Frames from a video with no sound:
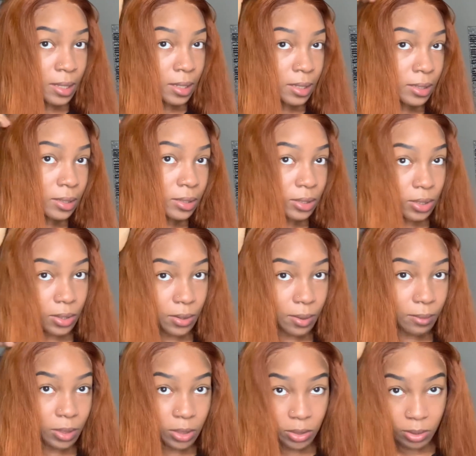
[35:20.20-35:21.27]
so I'm
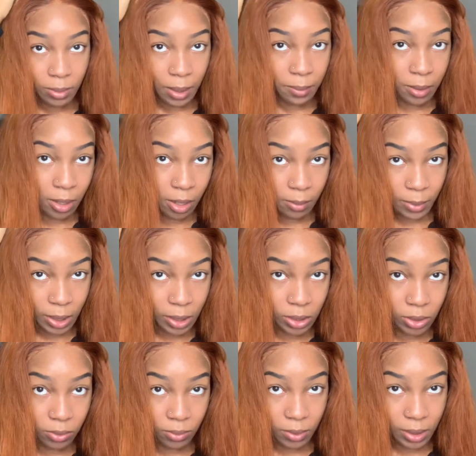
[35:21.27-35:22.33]
gonna use my pomade
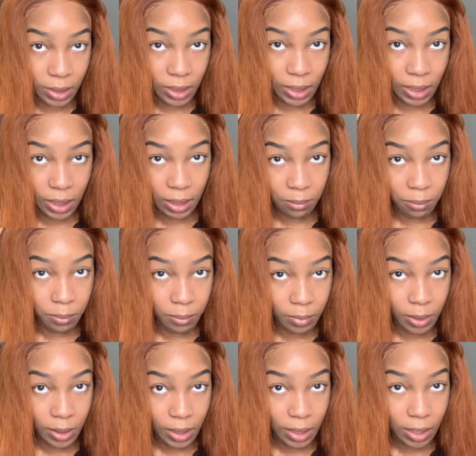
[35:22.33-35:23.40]
to really
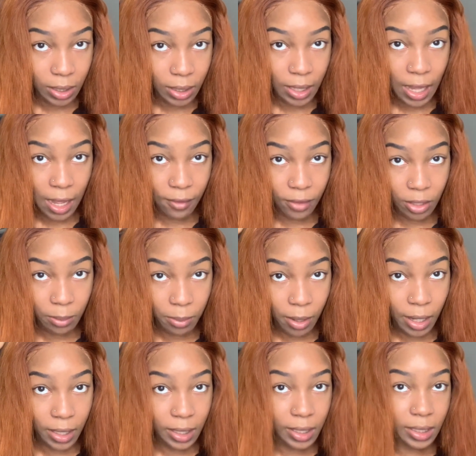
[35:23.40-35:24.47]
put a heavier
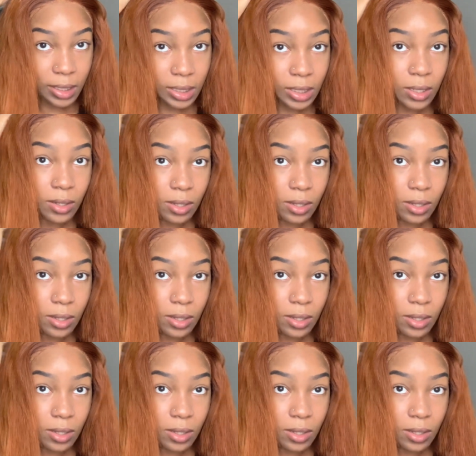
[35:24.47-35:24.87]
product